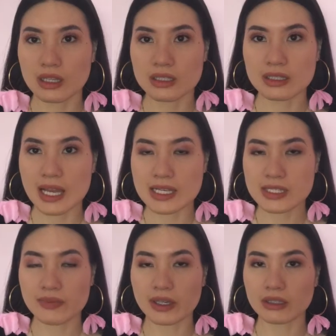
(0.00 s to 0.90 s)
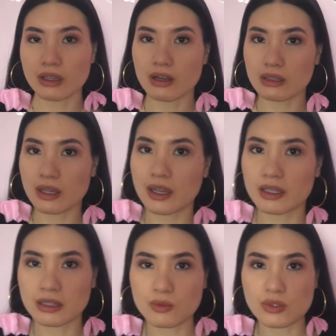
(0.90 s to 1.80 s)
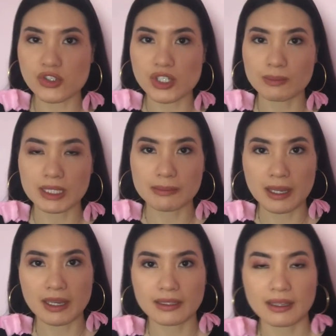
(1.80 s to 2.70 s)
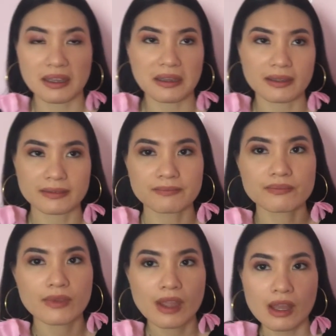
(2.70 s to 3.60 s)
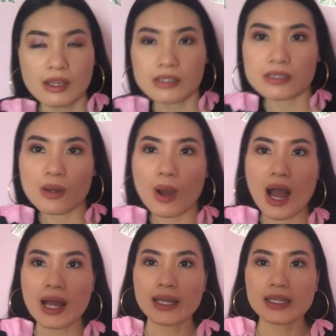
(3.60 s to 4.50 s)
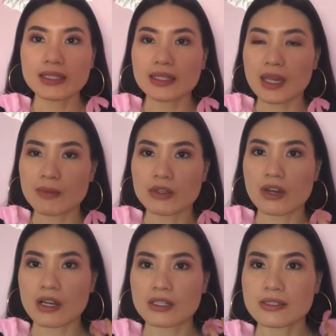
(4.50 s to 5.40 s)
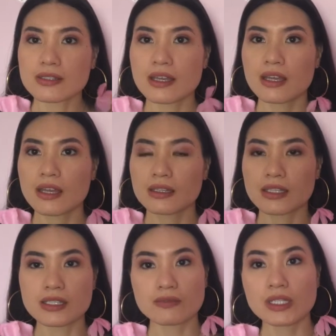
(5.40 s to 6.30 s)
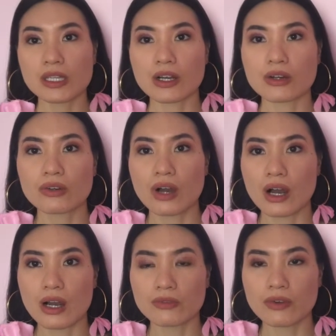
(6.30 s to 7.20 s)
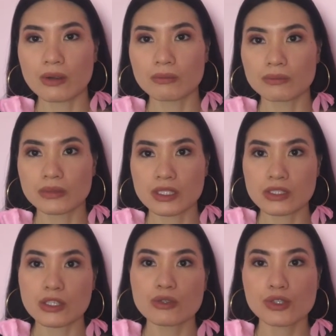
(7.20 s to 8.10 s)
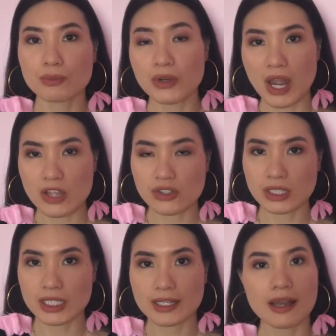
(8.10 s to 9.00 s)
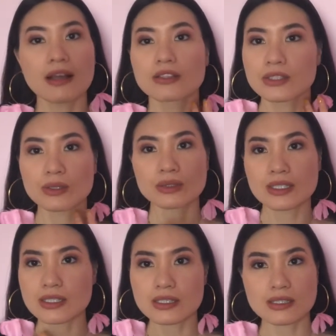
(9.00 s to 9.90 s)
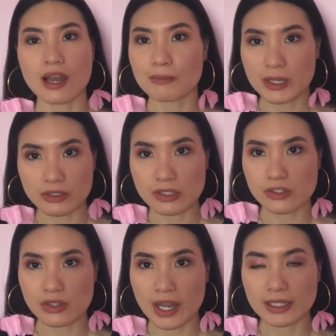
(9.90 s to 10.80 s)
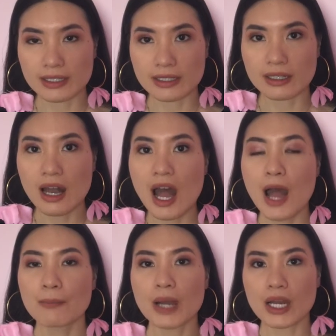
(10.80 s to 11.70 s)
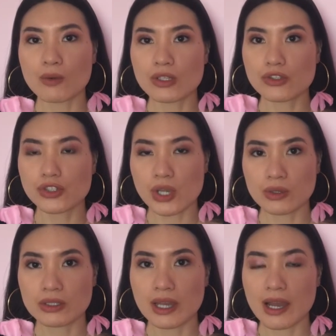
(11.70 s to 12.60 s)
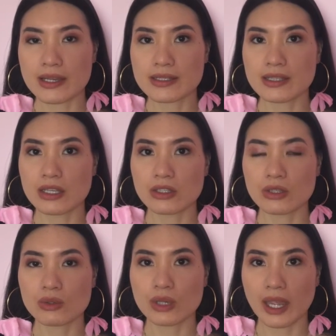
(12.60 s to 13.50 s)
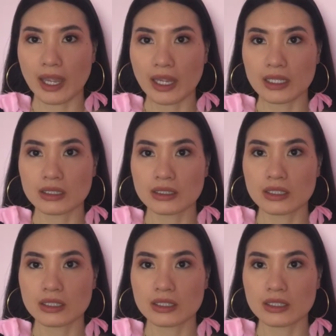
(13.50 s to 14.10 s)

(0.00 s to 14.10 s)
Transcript: didn't last very long and they were cheaply made. And so I came across this video from this YouTuber, Angelina. So this is not my original idea, but I want to show you guys that you can